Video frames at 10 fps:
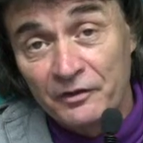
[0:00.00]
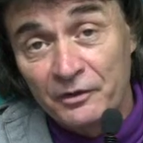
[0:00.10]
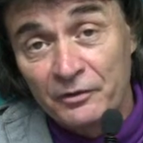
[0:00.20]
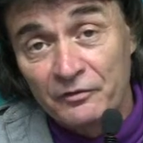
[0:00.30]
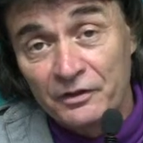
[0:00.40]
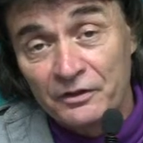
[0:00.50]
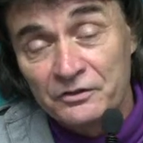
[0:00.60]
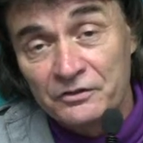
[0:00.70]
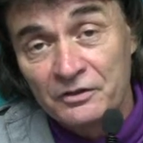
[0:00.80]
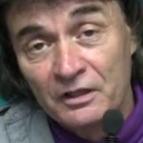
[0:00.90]
of the
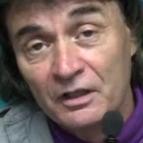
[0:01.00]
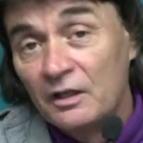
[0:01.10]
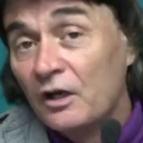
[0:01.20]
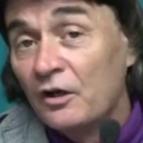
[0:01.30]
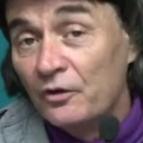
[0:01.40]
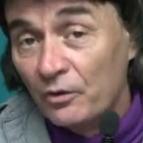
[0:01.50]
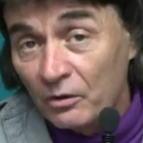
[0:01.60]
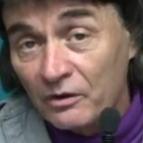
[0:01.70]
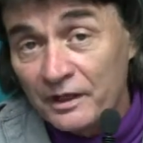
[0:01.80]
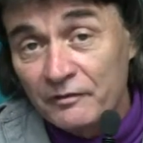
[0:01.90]
universe,
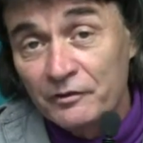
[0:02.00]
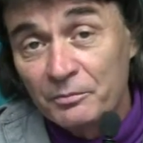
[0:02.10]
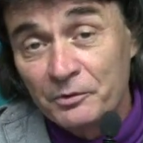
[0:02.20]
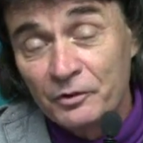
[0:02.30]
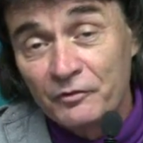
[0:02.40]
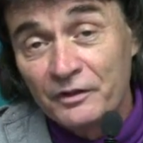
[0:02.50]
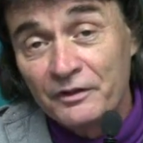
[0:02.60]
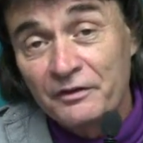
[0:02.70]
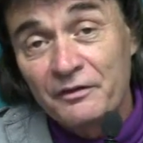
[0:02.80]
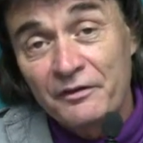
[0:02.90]
nor have you
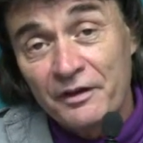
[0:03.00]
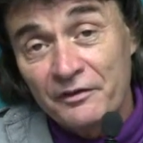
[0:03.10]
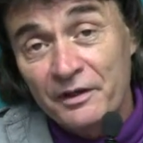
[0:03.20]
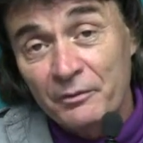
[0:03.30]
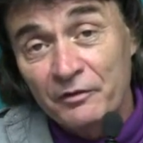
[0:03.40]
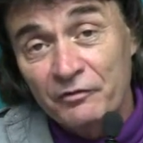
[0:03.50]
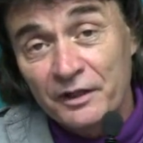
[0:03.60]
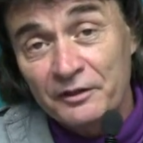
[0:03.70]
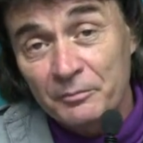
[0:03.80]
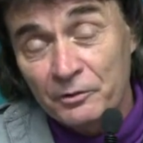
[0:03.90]
proven that they
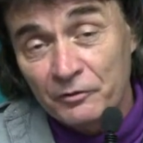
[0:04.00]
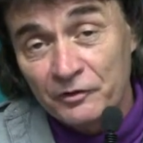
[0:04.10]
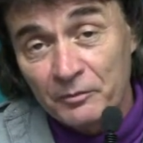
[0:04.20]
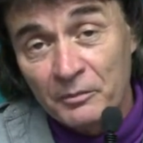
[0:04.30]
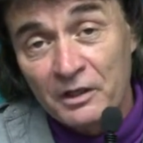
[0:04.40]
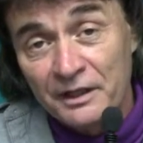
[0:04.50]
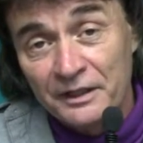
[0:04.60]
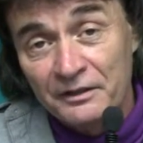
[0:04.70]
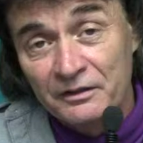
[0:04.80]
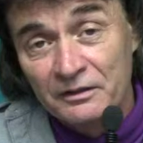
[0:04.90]
reflect a perfect
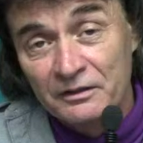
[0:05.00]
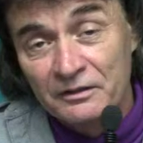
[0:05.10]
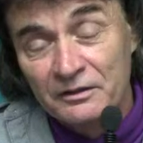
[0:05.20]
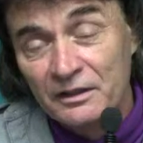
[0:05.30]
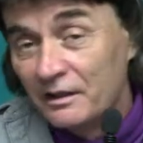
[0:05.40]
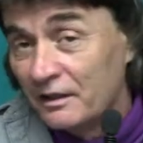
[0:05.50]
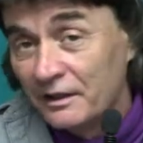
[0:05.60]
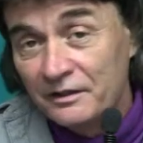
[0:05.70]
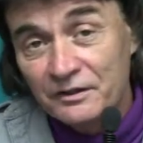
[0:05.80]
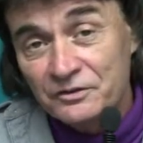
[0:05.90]
mind,
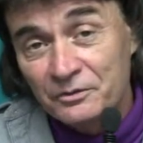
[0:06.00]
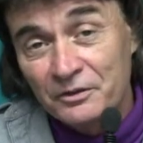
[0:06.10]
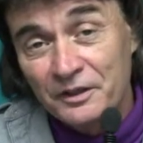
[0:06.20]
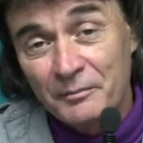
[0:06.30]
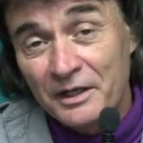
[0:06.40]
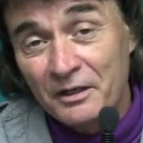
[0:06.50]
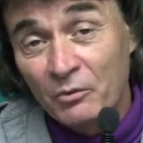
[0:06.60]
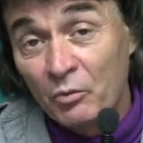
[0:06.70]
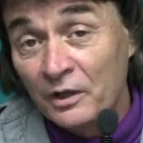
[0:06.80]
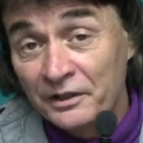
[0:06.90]
it doesn't really matter
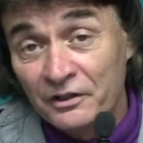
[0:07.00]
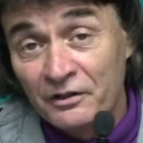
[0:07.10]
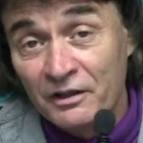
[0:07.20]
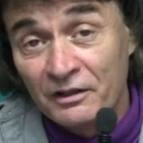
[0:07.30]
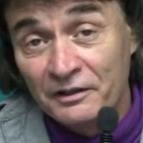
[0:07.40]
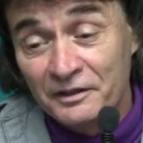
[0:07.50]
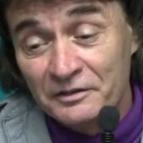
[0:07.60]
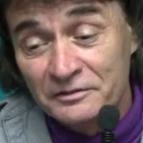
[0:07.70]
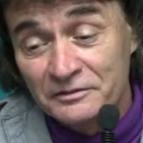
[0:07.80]
what you call it.